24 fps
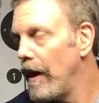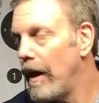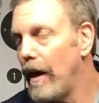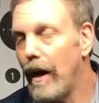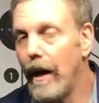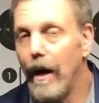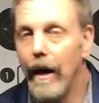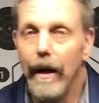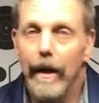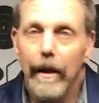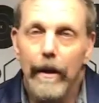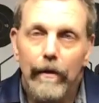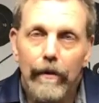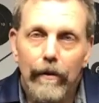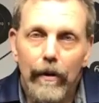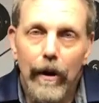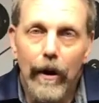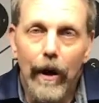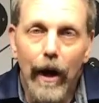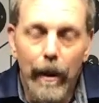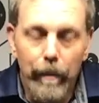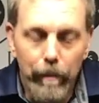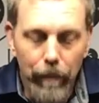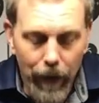Uh,
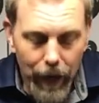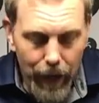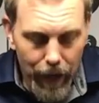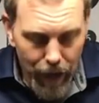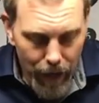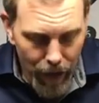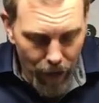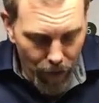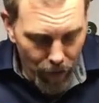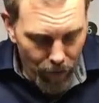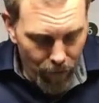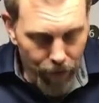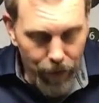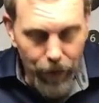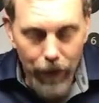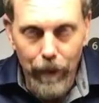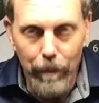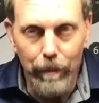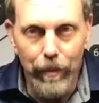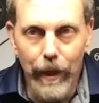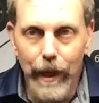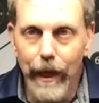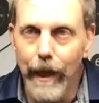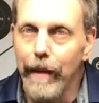so I'm Brian Hill with The
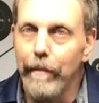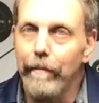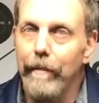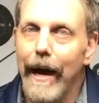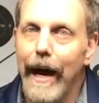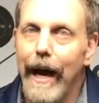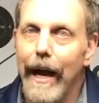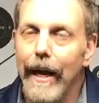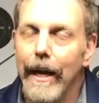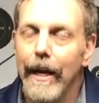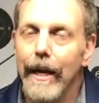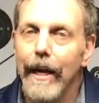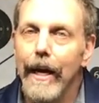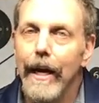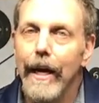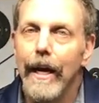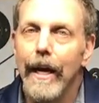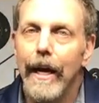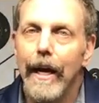Complete Combatant.